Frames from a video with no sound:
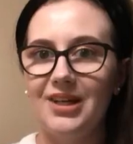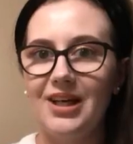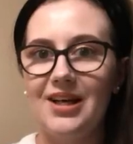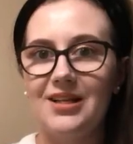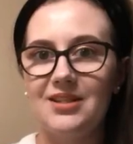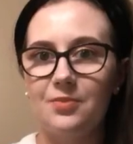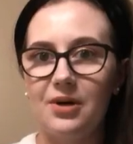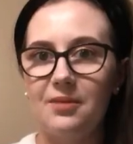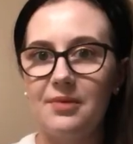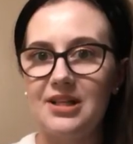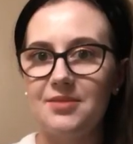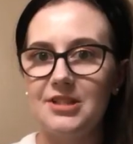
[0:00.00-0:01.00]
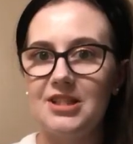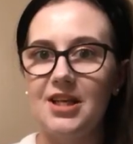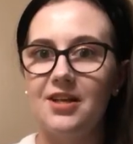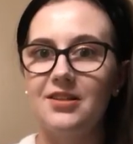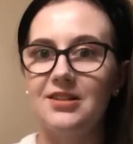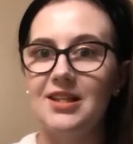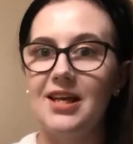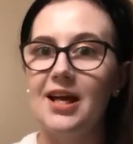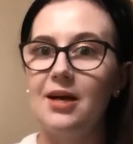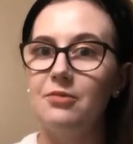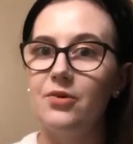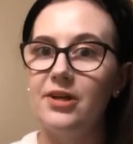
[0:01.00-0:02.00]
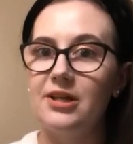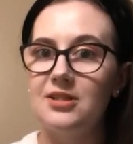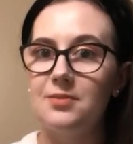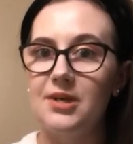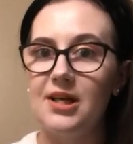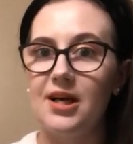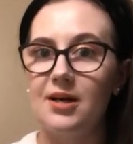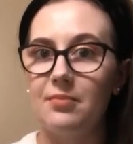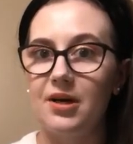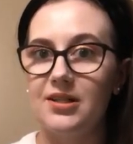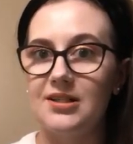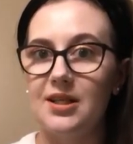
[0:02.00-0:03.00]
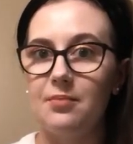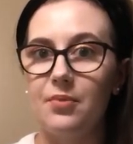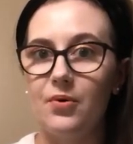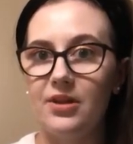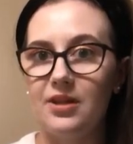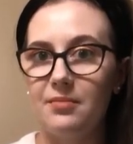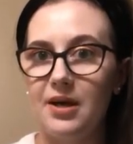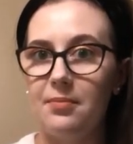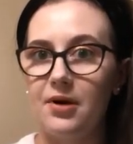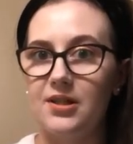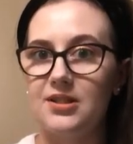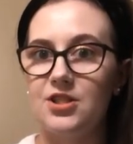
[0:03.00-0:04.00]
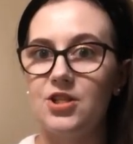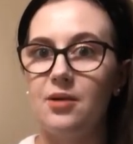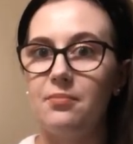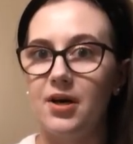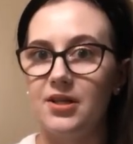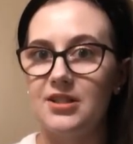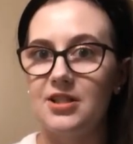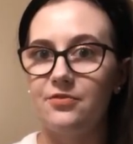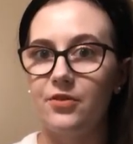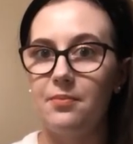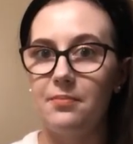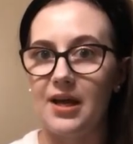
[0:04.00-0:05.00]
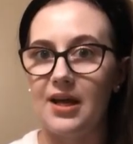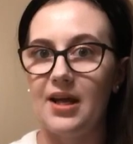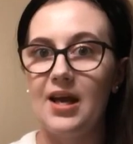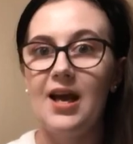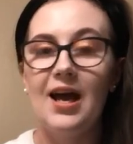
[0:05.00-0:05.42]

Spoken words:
guys, welcome back to my channel. Today I'm going to be unboxing both of my Boxycharm boxes for May.